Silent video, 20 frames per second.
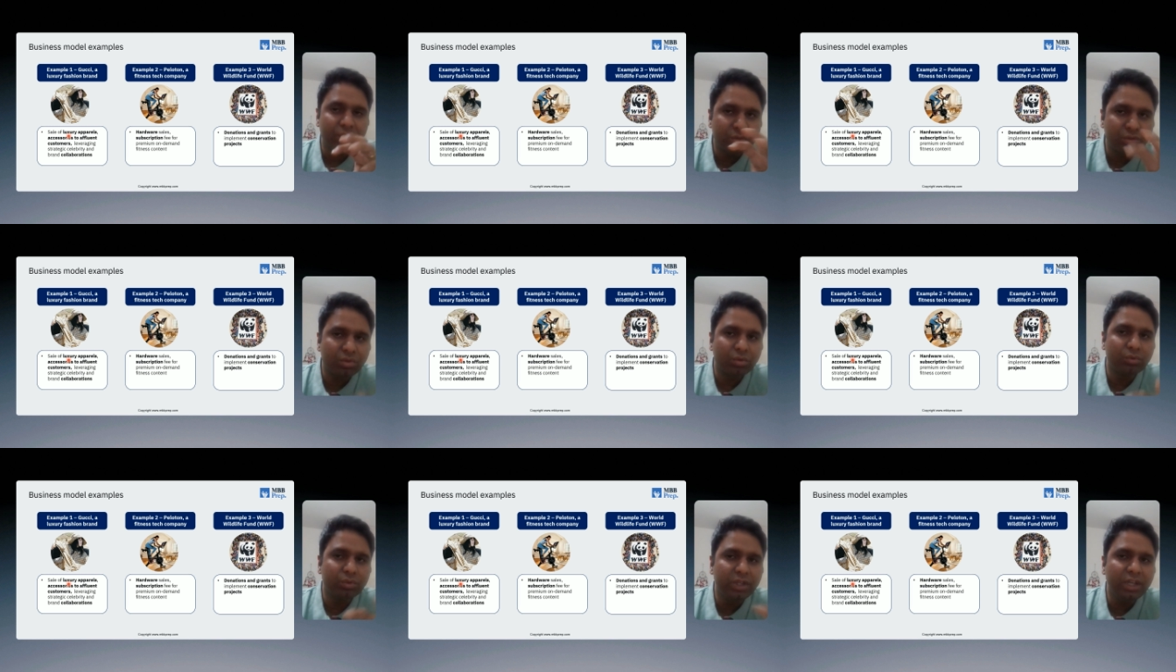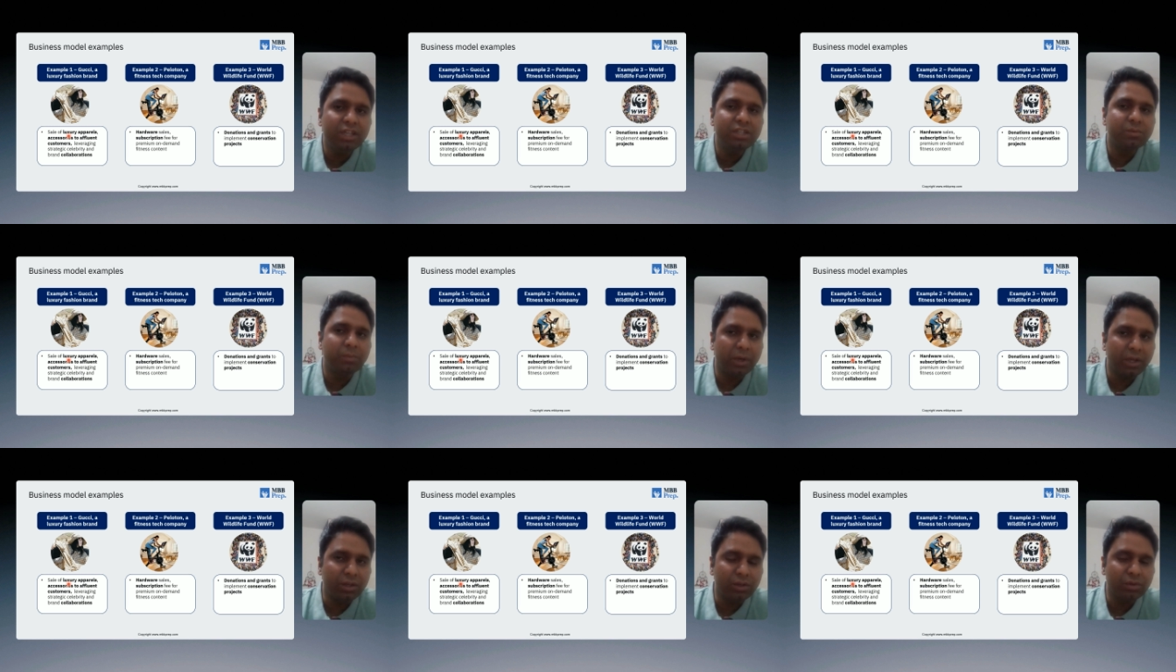through
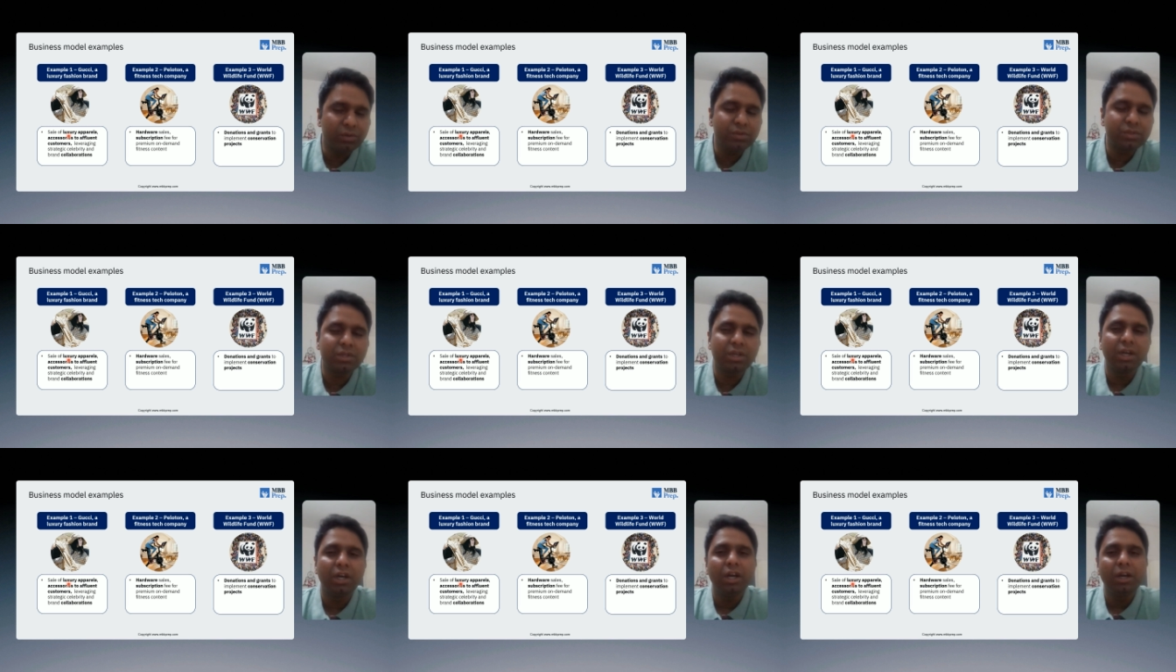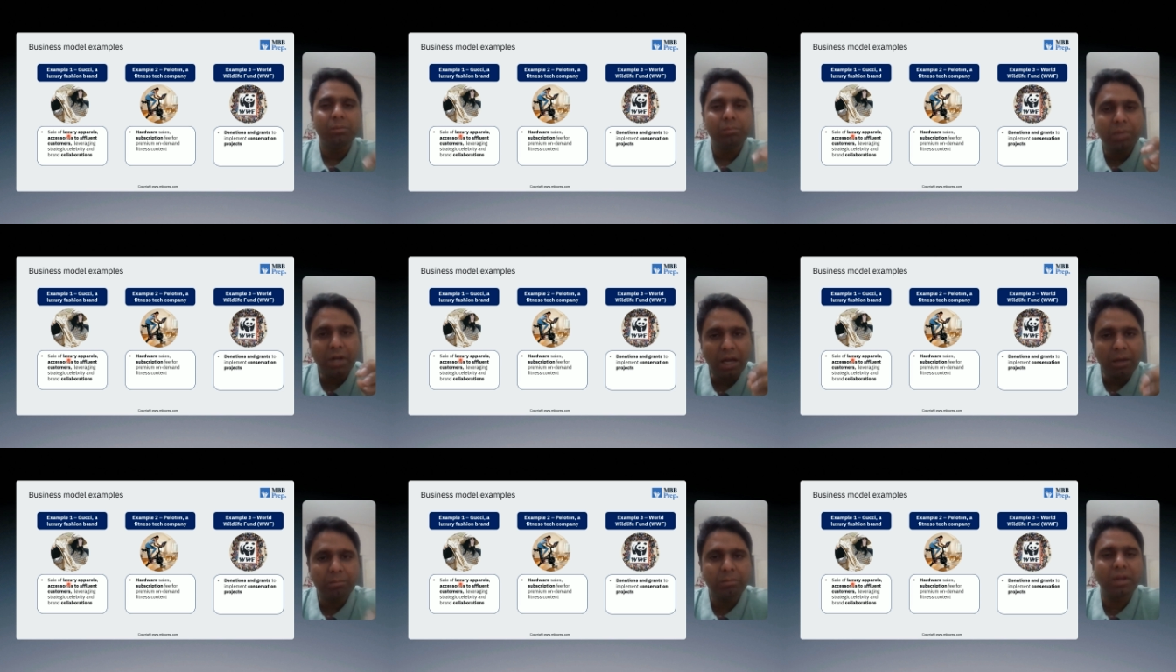these videos,
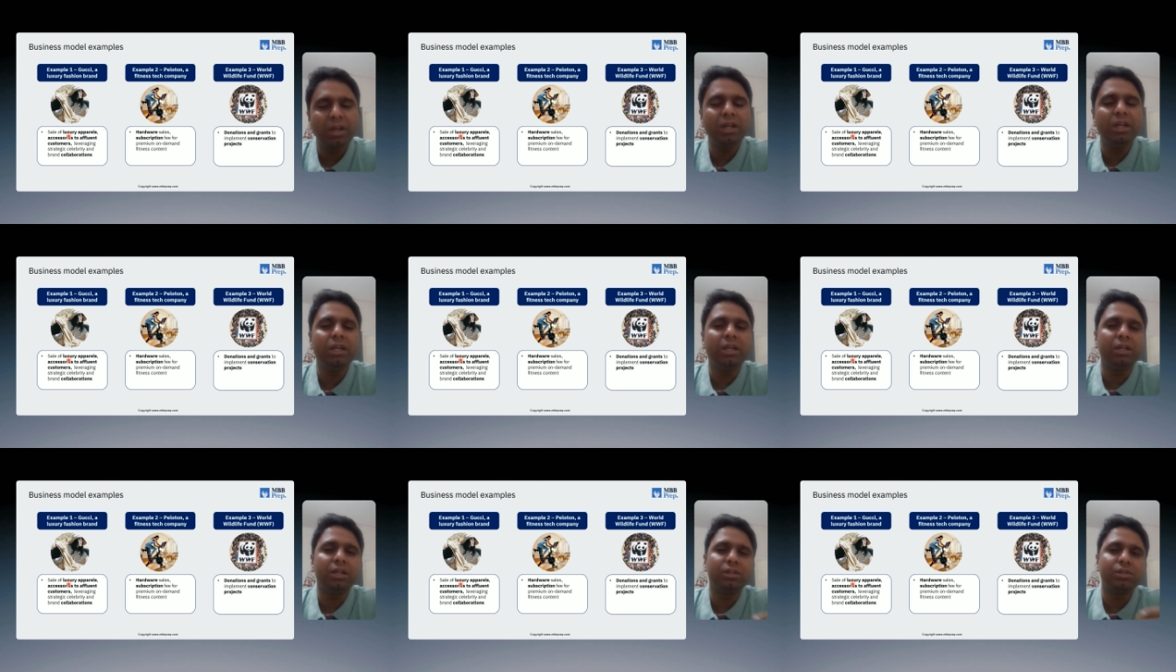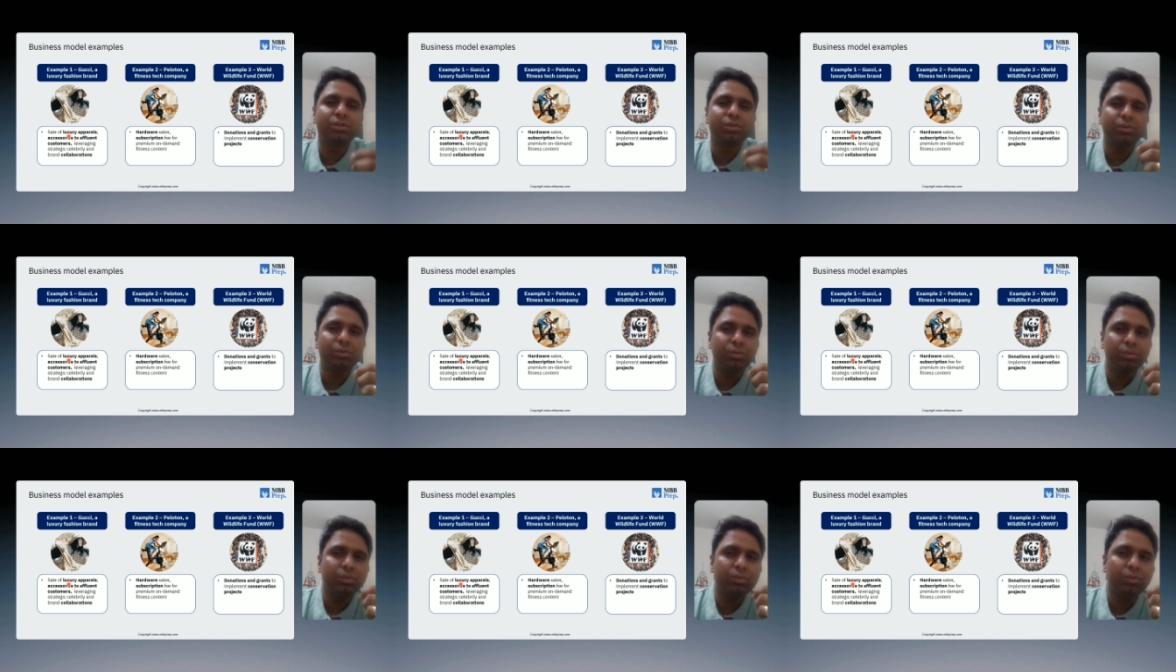primarily
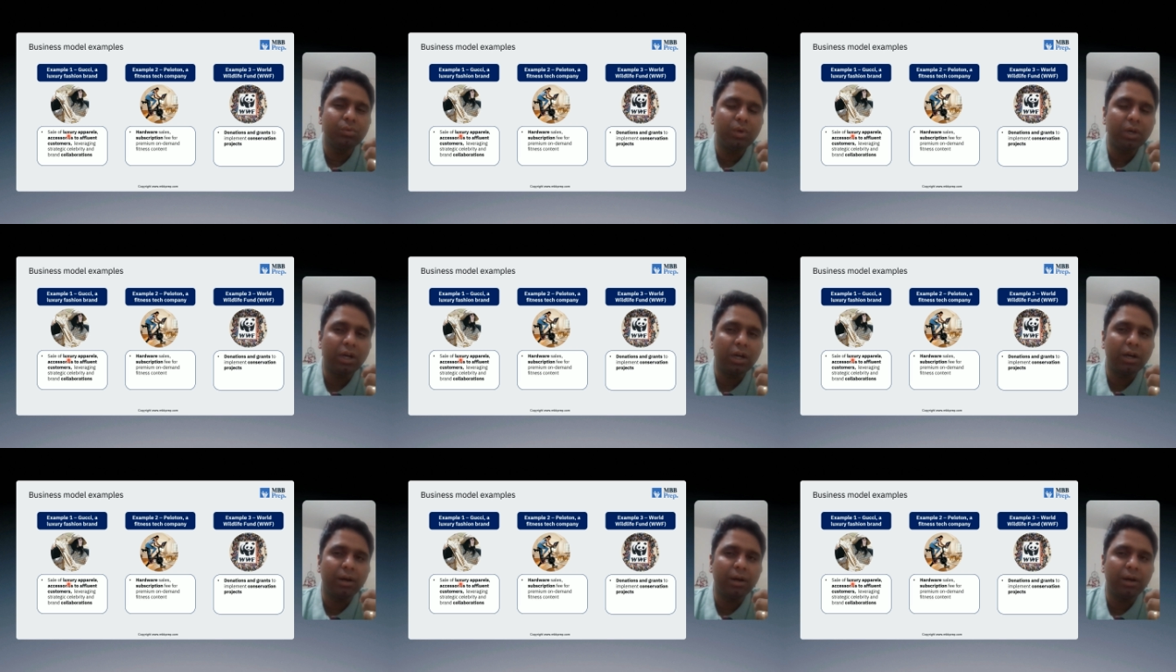to